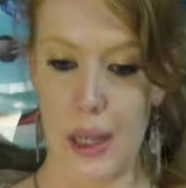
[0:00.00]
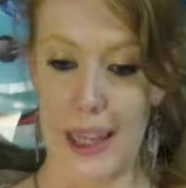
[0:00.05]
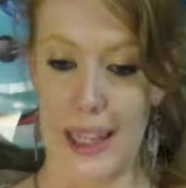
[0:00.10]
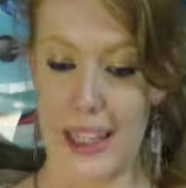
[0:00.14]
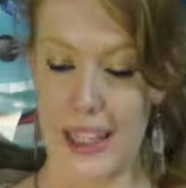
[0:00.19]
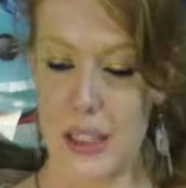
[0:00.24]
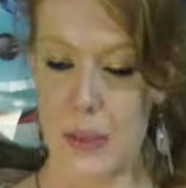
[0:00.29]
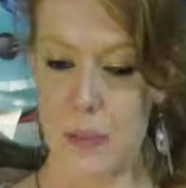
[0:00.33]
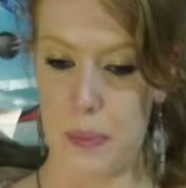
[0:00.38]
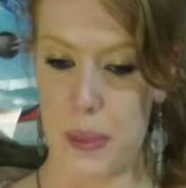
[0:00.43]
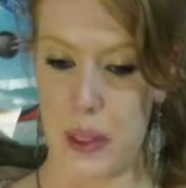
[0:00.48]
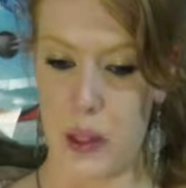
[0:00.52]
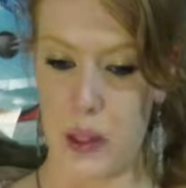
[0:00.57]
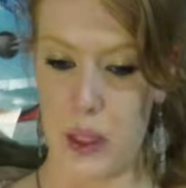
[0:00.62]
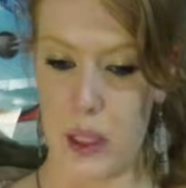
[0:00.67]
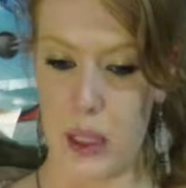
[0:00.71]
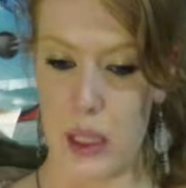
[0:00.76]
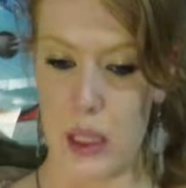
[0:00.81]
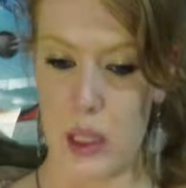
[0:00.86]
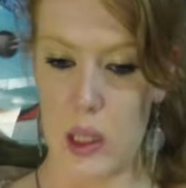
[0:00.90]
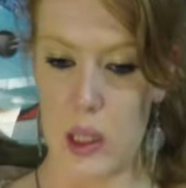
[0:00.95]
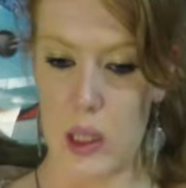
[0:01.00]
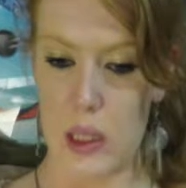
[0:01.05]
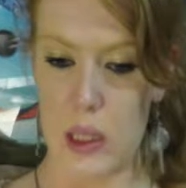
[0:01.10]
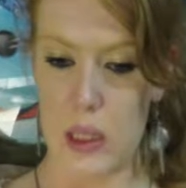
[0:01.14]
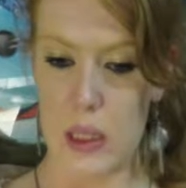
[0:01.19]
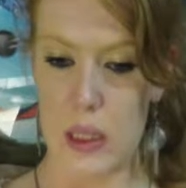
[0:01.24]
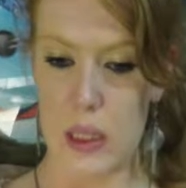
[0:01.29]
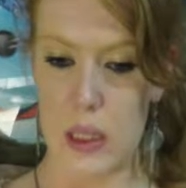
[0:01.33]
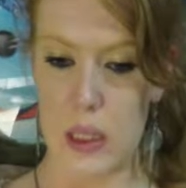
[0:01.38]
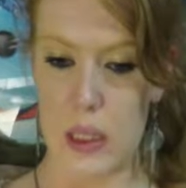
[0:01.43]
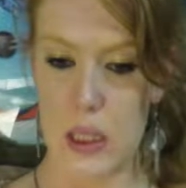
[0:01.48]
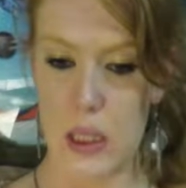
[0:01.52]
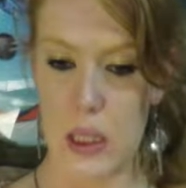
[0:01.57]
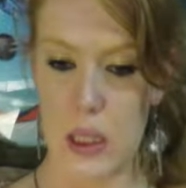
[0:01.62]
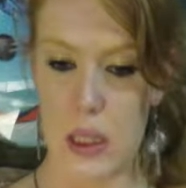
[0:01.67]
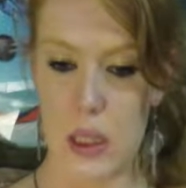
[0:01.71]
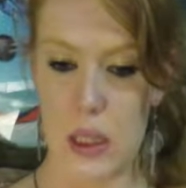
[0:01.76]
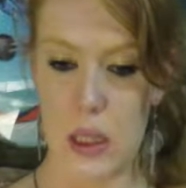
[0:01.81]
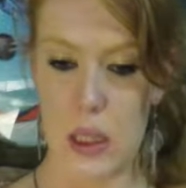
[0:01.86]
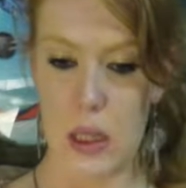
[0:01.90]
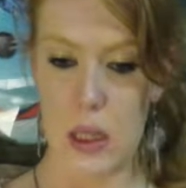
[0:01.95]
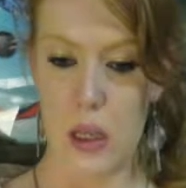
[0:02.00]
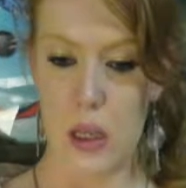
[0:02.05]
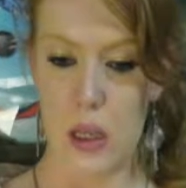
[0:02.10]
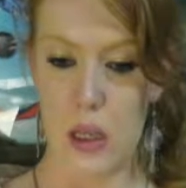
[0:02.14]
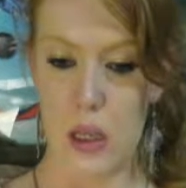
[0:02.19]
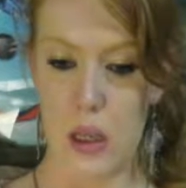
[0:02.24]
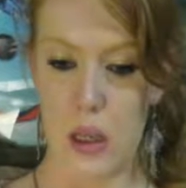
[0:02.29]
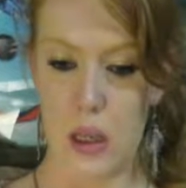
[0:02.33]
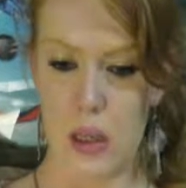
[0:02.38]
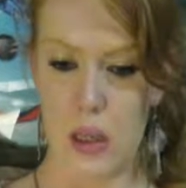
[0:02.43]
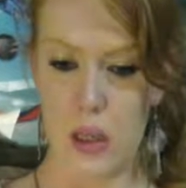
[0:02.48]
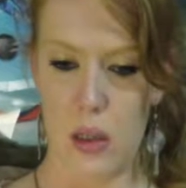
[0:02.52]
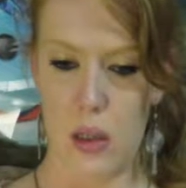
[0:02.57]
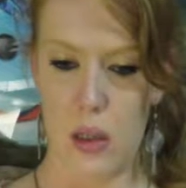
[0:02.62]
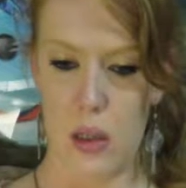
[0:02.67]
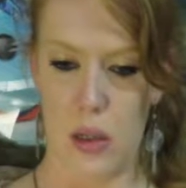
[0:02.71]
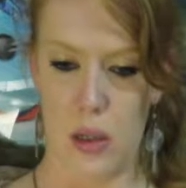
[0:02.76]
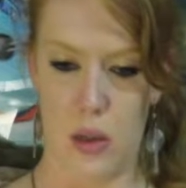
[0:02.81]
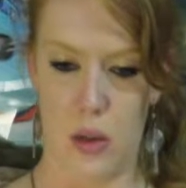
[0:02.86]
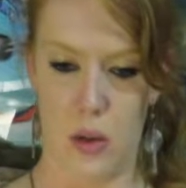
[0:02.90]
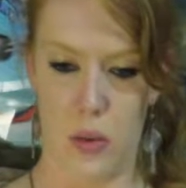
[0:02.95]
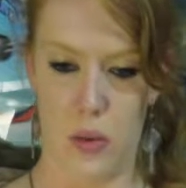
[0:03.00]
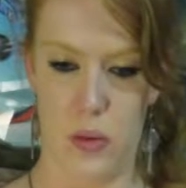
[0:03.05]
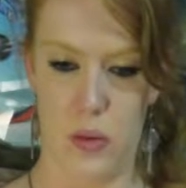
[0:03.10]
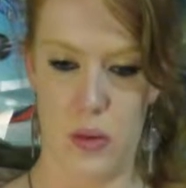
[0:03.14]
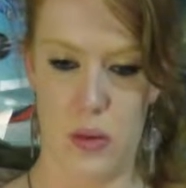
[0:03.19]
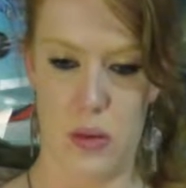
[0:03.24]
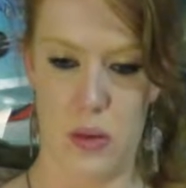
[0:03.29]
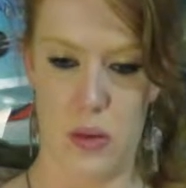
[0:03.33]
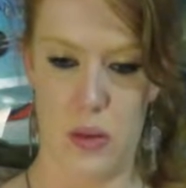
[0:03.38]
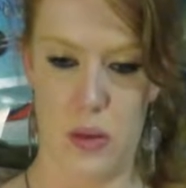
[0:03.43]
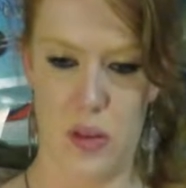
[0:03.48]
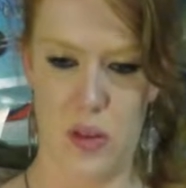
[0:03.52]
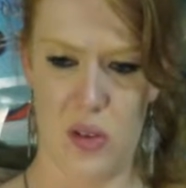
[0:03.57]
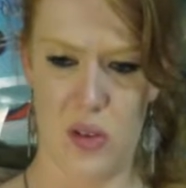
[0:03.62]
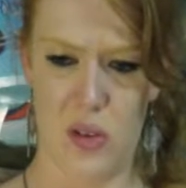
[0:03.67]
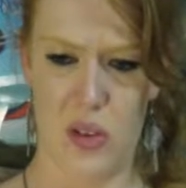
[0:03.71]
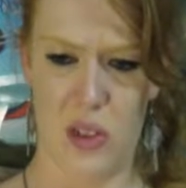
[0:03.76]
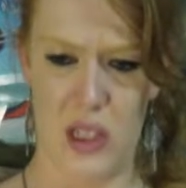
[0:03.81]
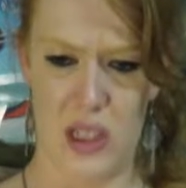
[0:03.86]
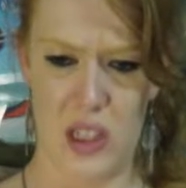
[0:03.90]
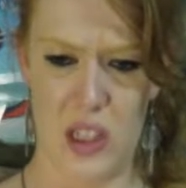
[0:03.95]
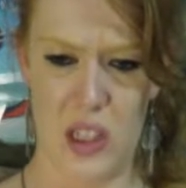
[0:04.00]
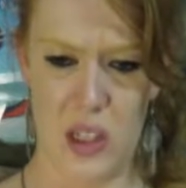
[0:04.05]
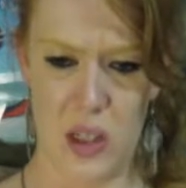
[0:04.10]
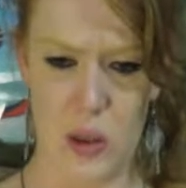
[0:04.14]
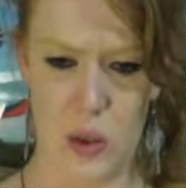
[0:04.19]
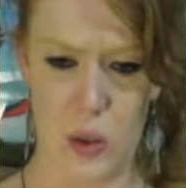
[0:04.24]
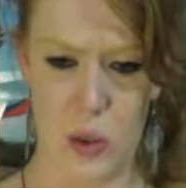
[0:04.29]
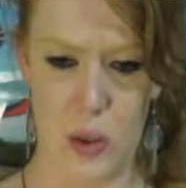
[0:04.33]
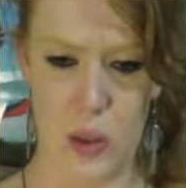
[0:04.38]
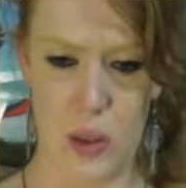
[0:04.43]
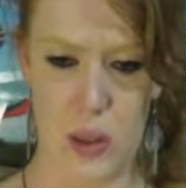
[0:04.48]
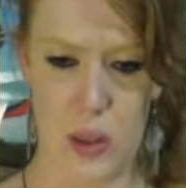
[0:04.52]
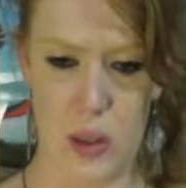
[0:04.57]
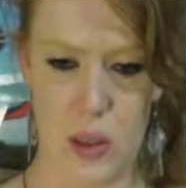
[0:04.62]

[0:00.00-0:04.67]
experience? Oh, there's only 2.